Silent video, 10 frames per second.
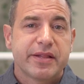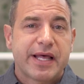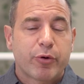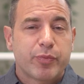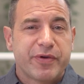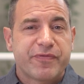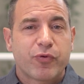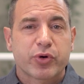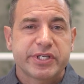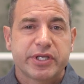that would be
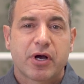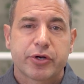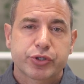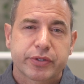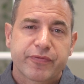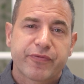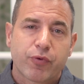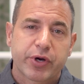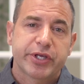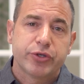
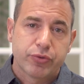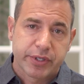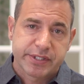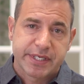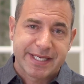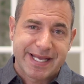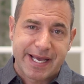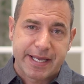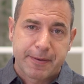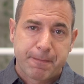1,440 units in a
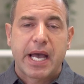day.